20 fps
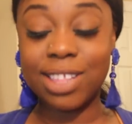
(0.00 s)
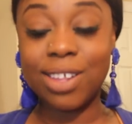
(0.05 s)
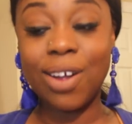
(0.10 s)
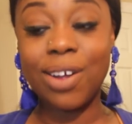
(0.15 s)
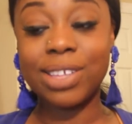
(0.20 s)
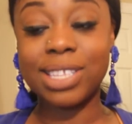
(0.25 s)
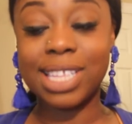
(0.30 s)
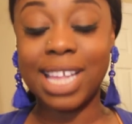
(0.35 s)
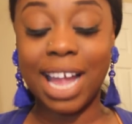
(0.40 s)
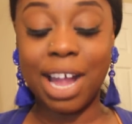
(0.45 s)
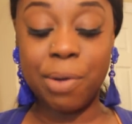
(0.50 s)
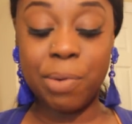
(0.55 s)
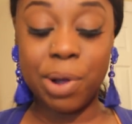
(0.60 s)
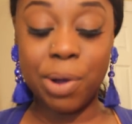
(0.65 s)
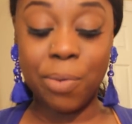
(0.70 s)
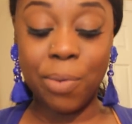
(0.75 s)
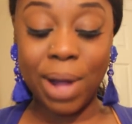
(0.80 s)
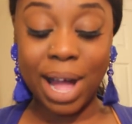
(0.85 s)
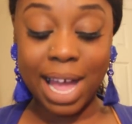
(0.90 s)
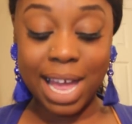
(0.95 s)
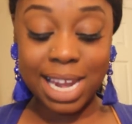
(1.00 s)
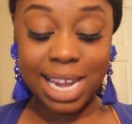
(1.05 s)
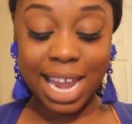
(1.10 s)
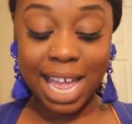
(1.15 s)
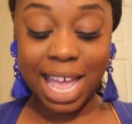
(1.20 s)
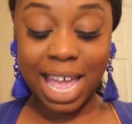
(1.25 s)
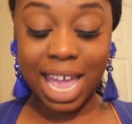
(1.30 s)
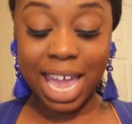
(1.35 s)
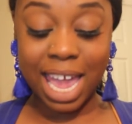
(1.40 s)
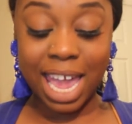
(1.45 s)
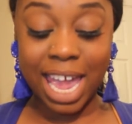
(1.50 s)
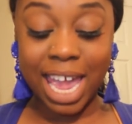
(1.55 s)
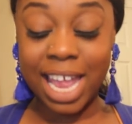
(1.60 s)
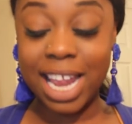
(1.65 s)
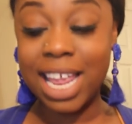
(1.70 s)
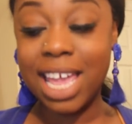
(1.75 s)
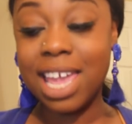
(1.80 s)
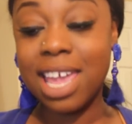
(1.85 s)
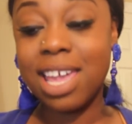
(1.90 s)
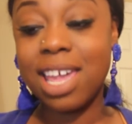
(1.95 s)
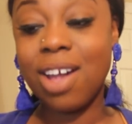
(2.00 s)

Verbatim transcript: So I was like, well, why not?